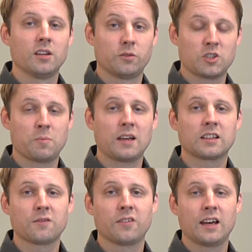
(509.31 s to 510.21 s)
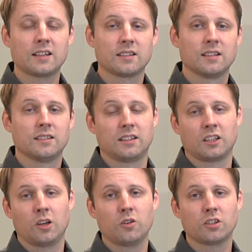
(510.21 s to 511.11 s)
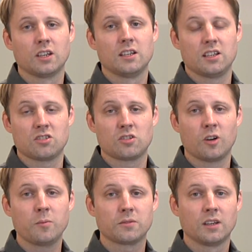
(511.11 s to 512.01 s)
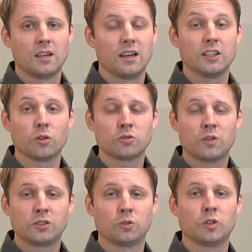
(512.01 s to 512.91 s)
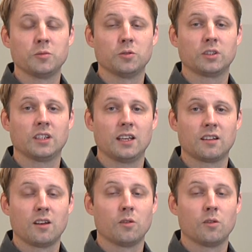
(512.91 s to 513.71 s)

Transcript: respect the fact that the clock is stopped and don't try to communicate